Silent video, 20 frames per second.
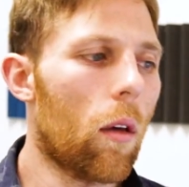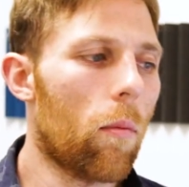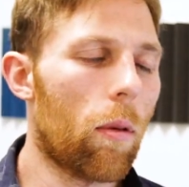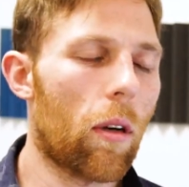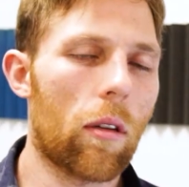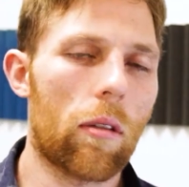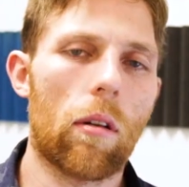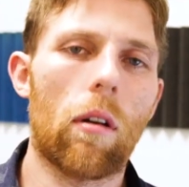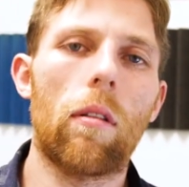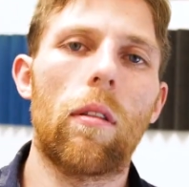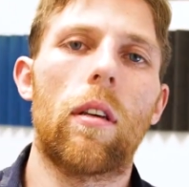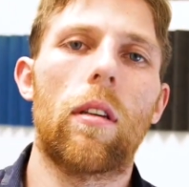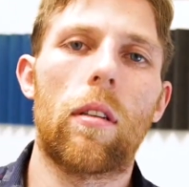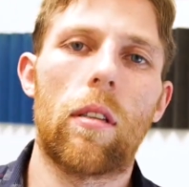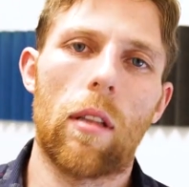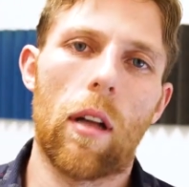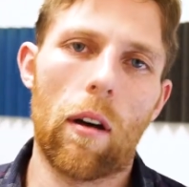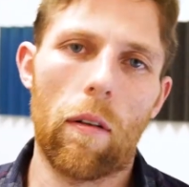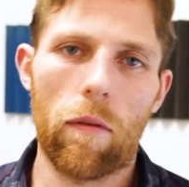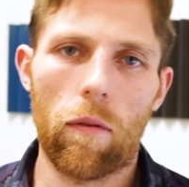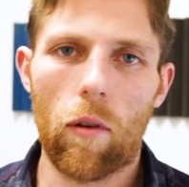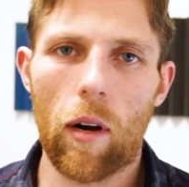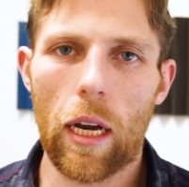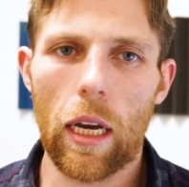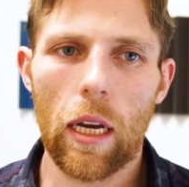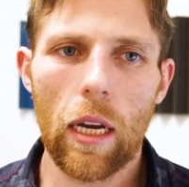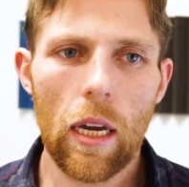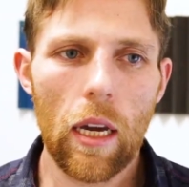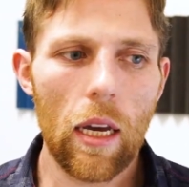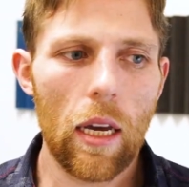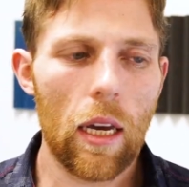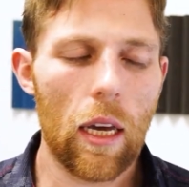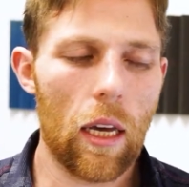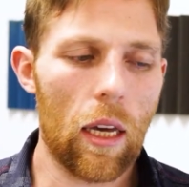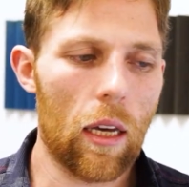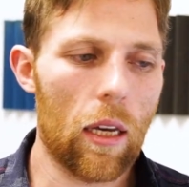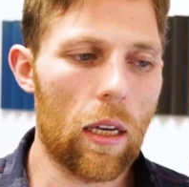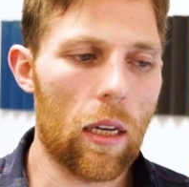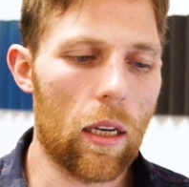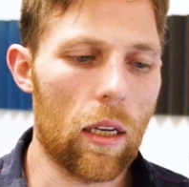Because all this stuff, right,
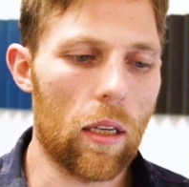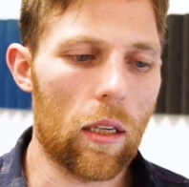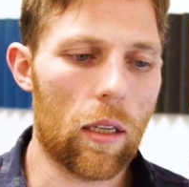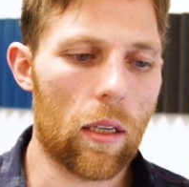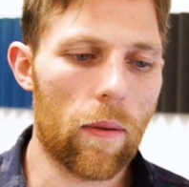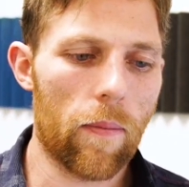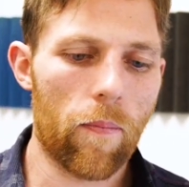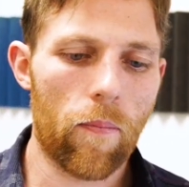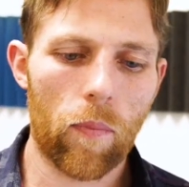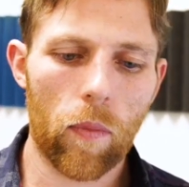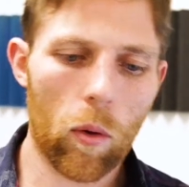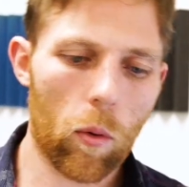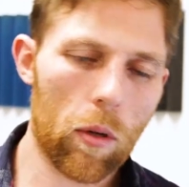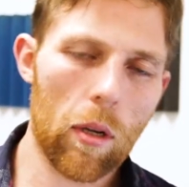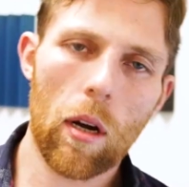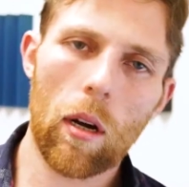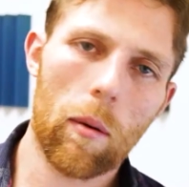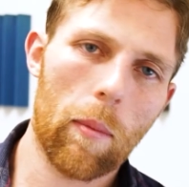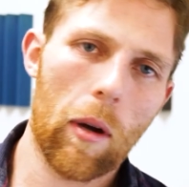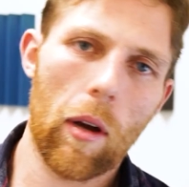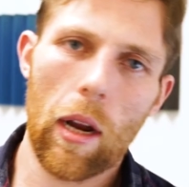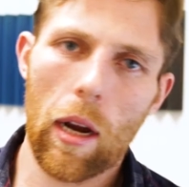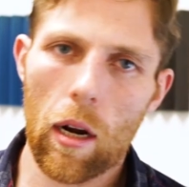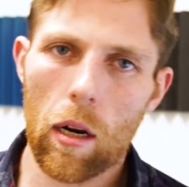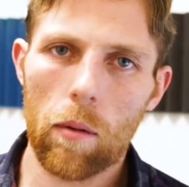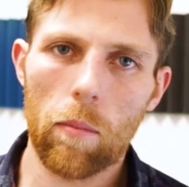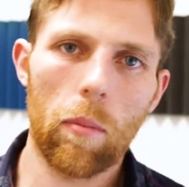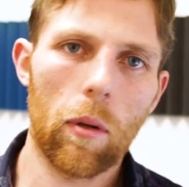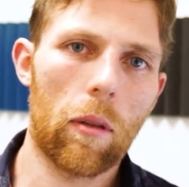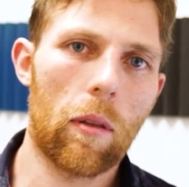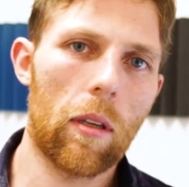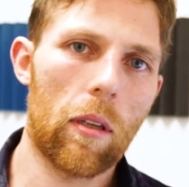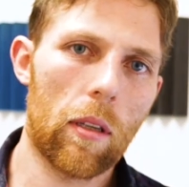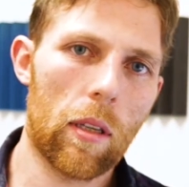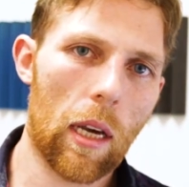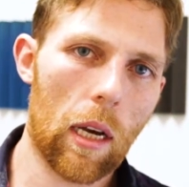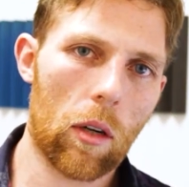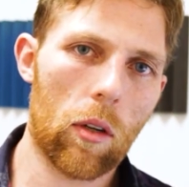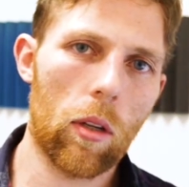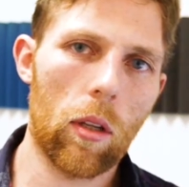is, we're talking about here, but this
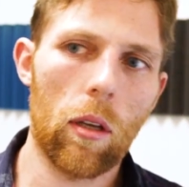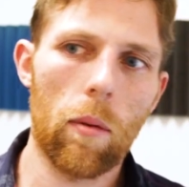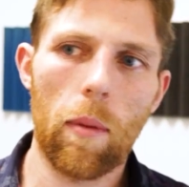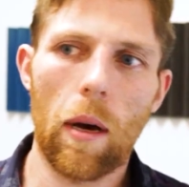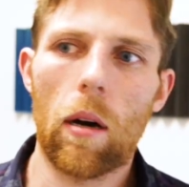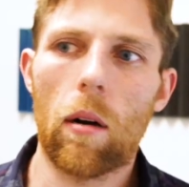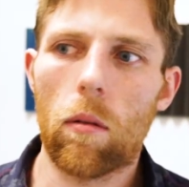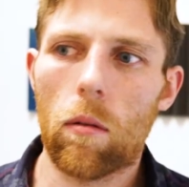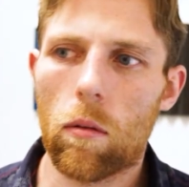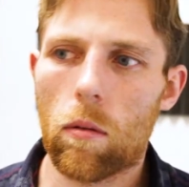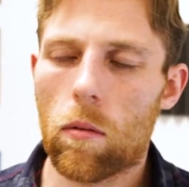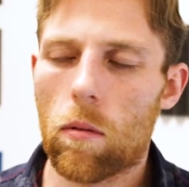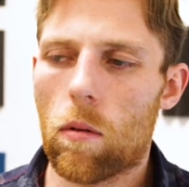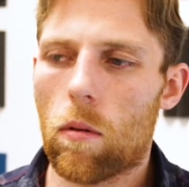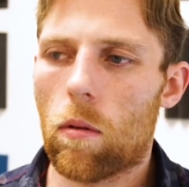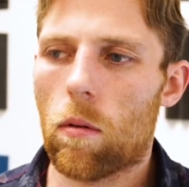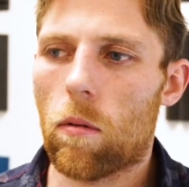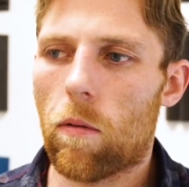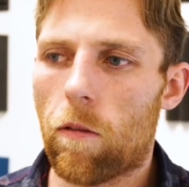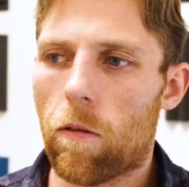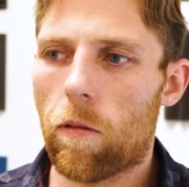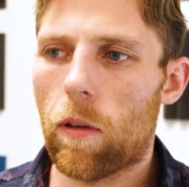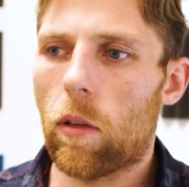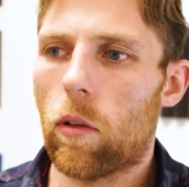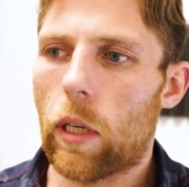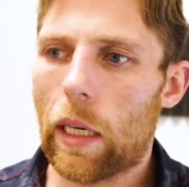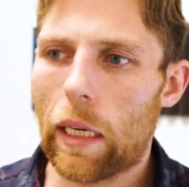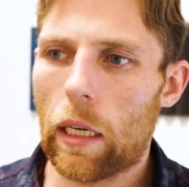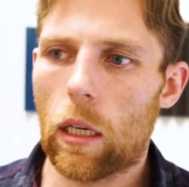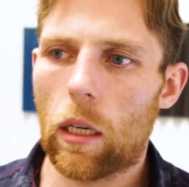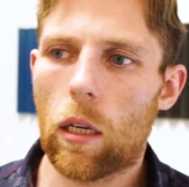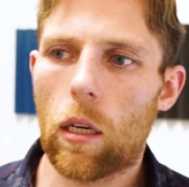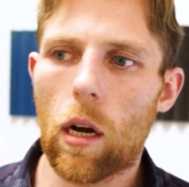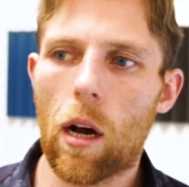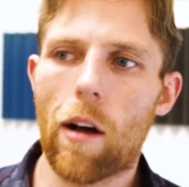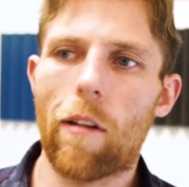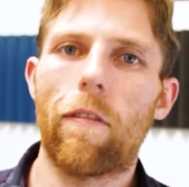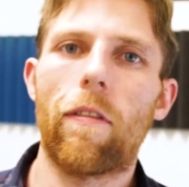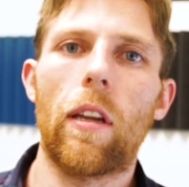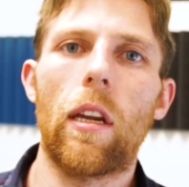is actually about feeling
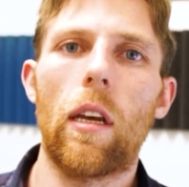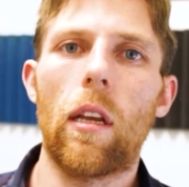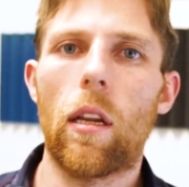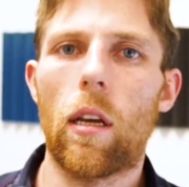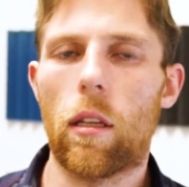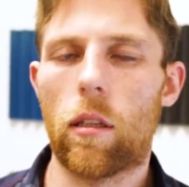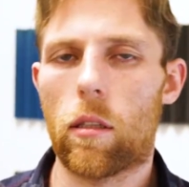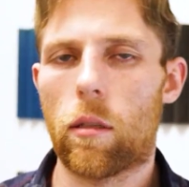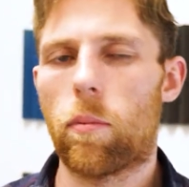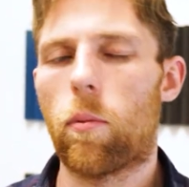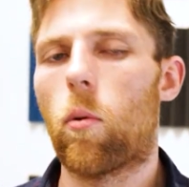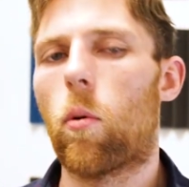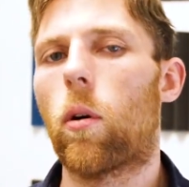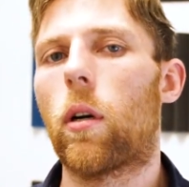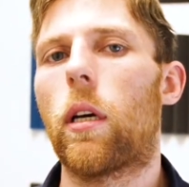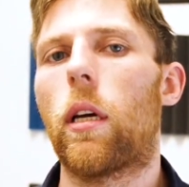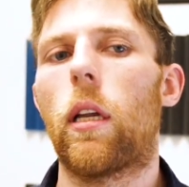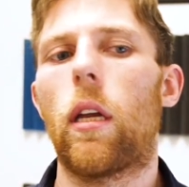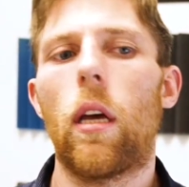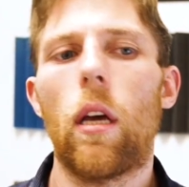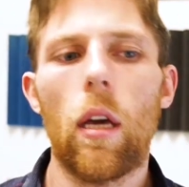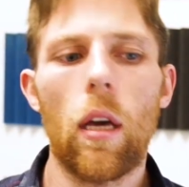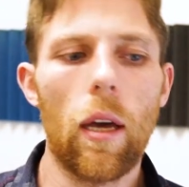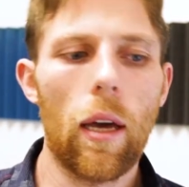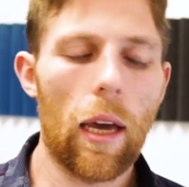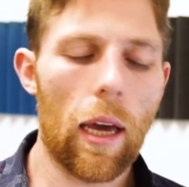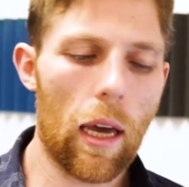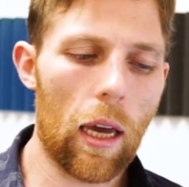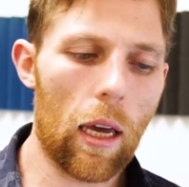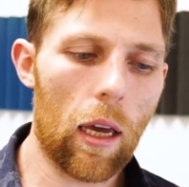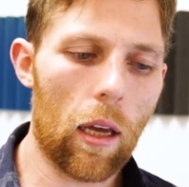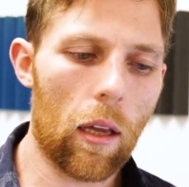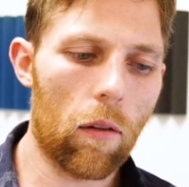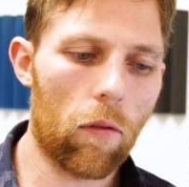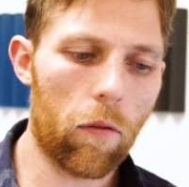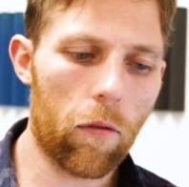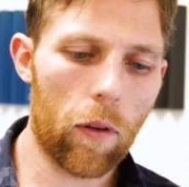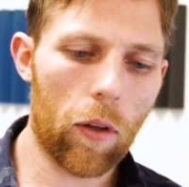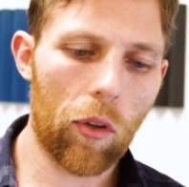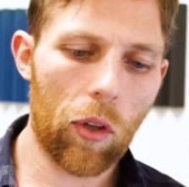confident and supported
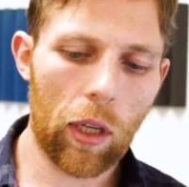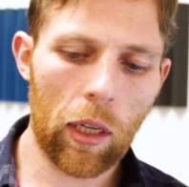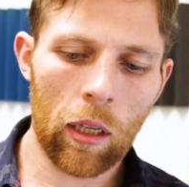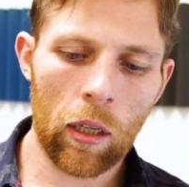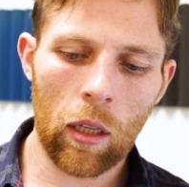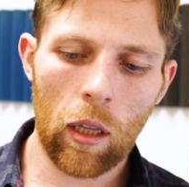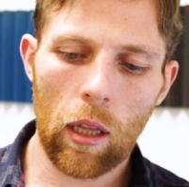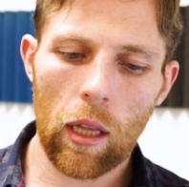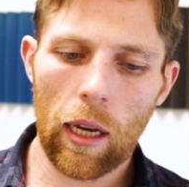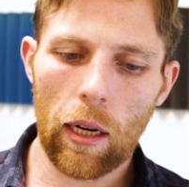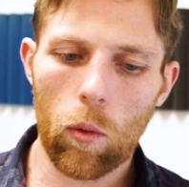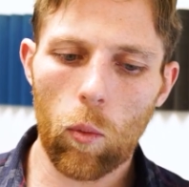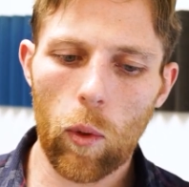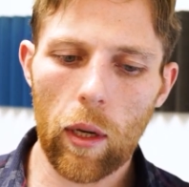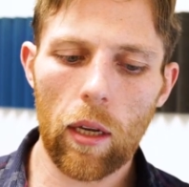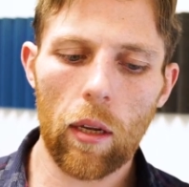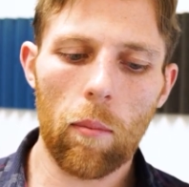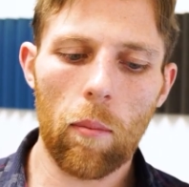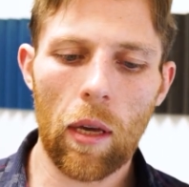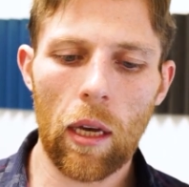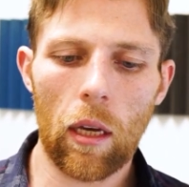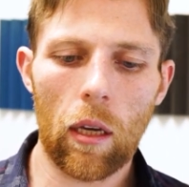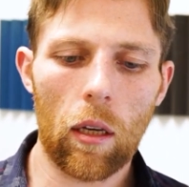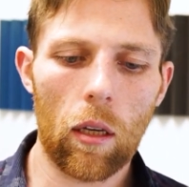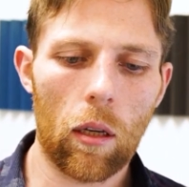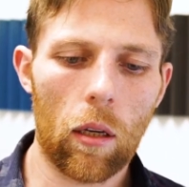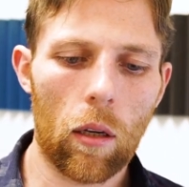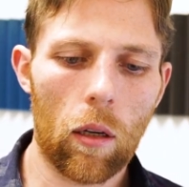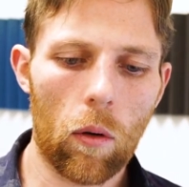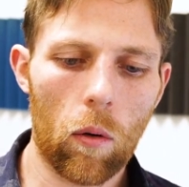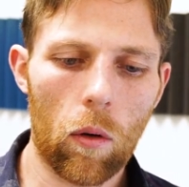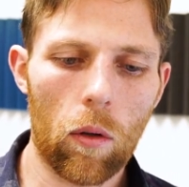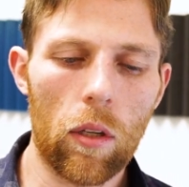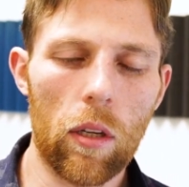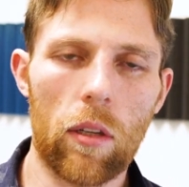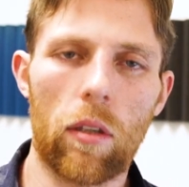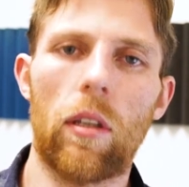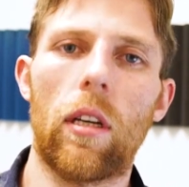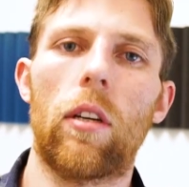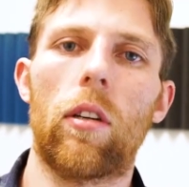and feeling like we can make
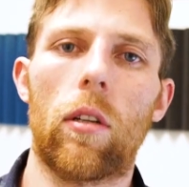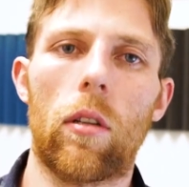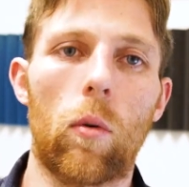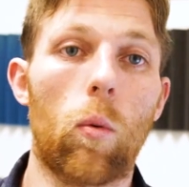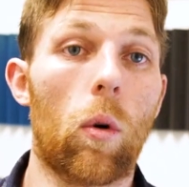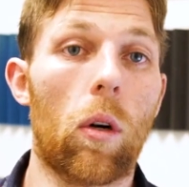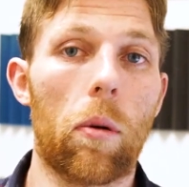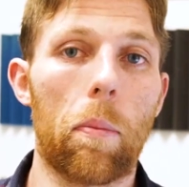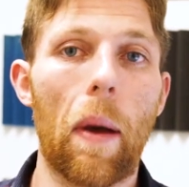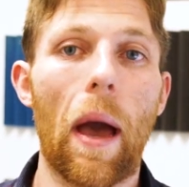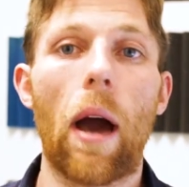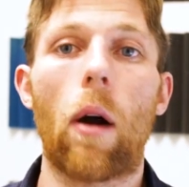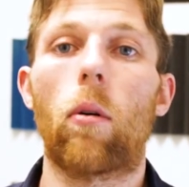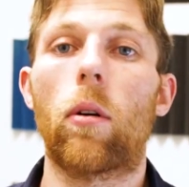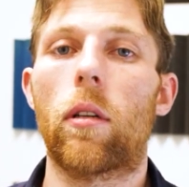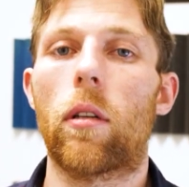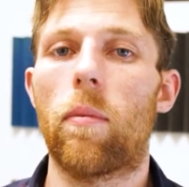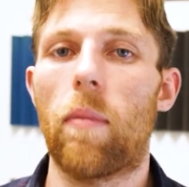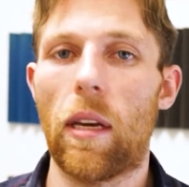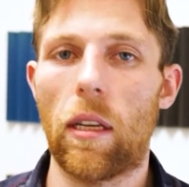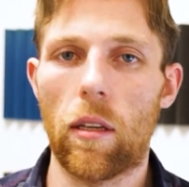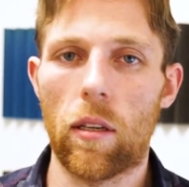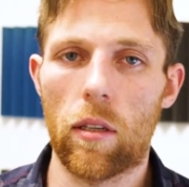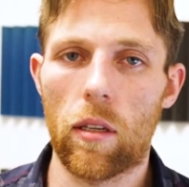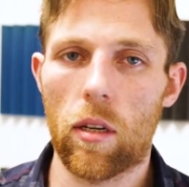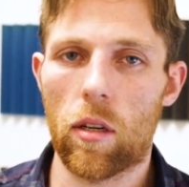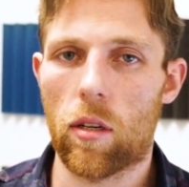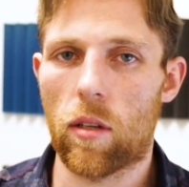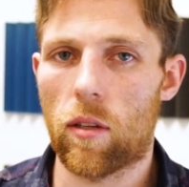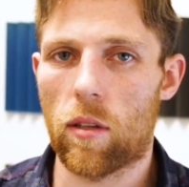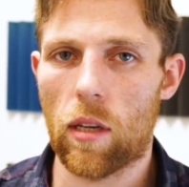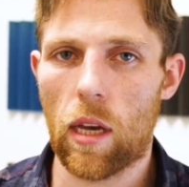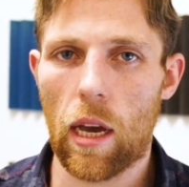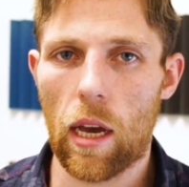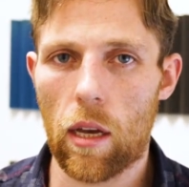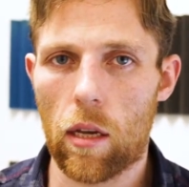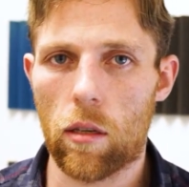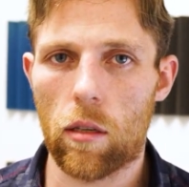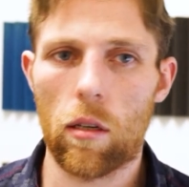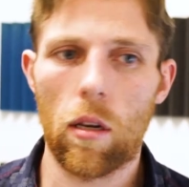decisions. We're empowered to make decisions
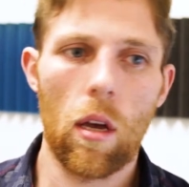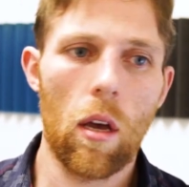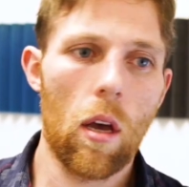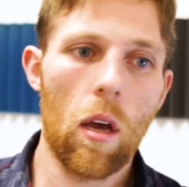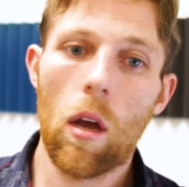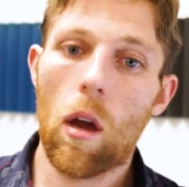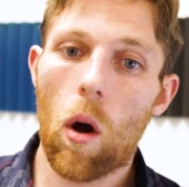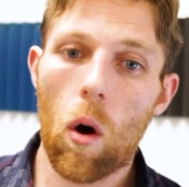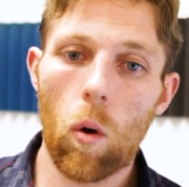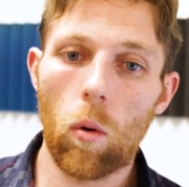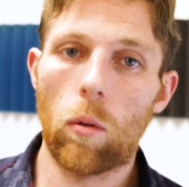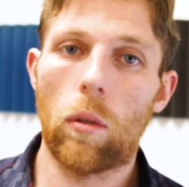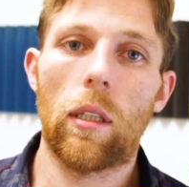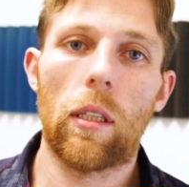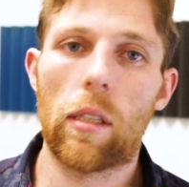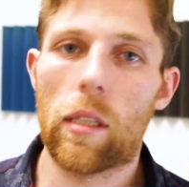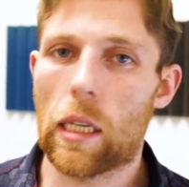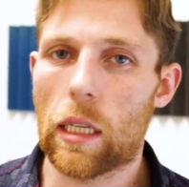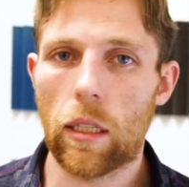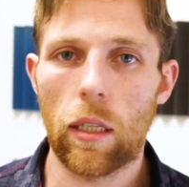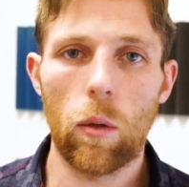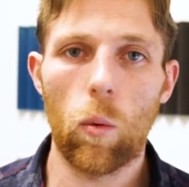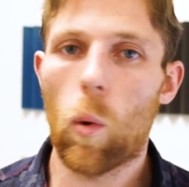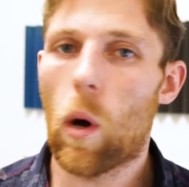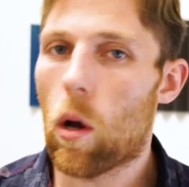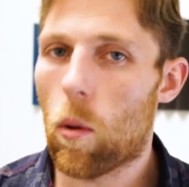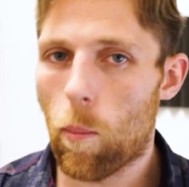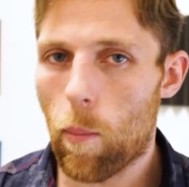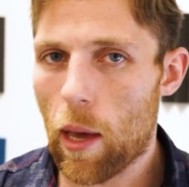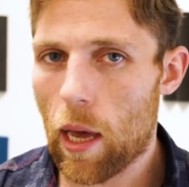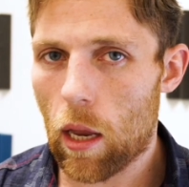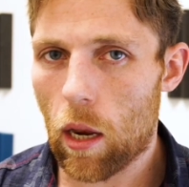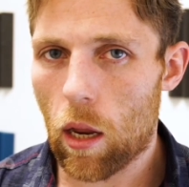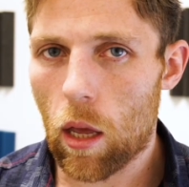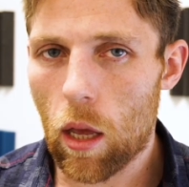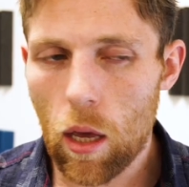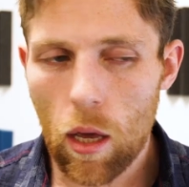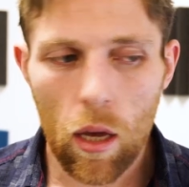as holistically well men.